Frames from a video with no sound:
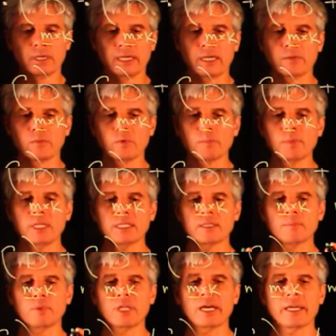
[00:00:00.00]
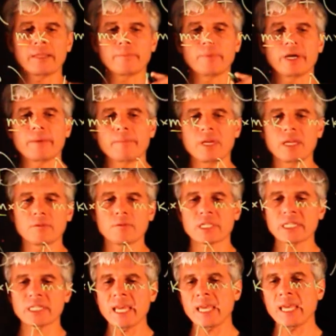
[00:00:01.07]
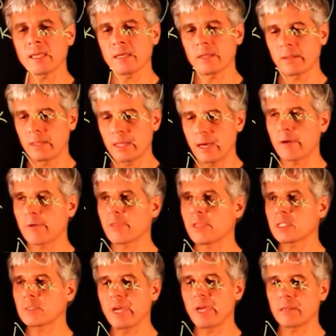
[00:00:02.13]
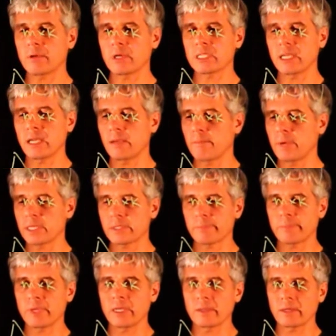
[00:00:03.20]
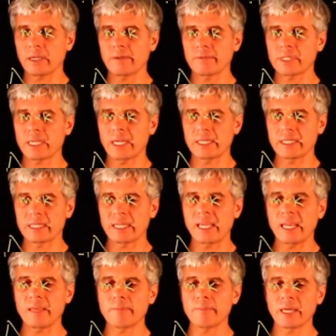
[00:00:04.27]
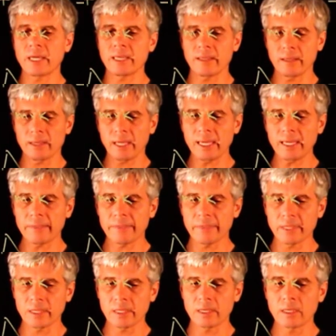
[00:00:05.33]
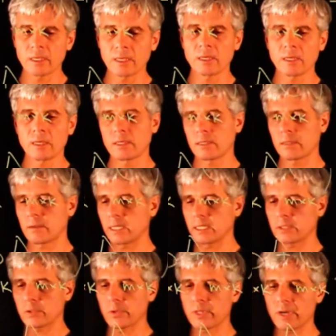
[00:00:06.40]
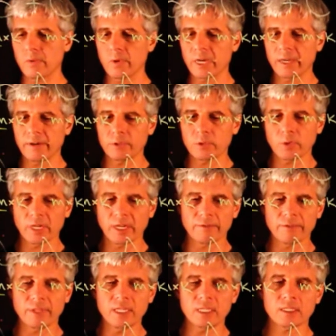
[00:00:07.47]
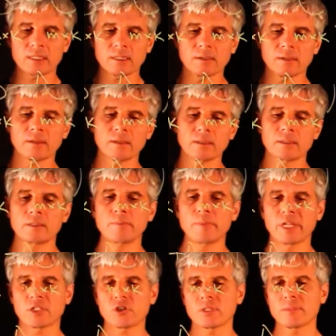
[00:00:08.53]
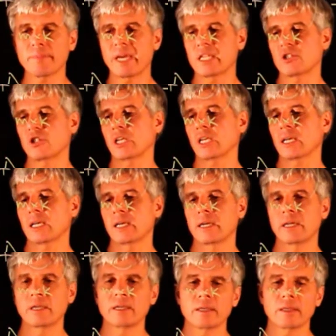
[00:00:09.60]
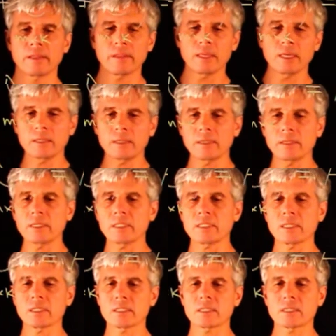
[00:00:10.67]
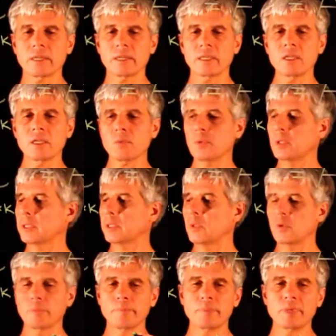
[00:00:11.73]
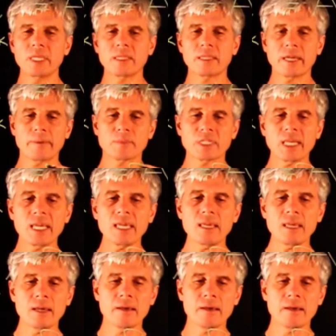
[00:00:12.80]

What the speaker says: And we multiply it by matrix A. Now this matrix A must have size k by n, right? So now we have to have these dimensions matching. Then this is equal to b times A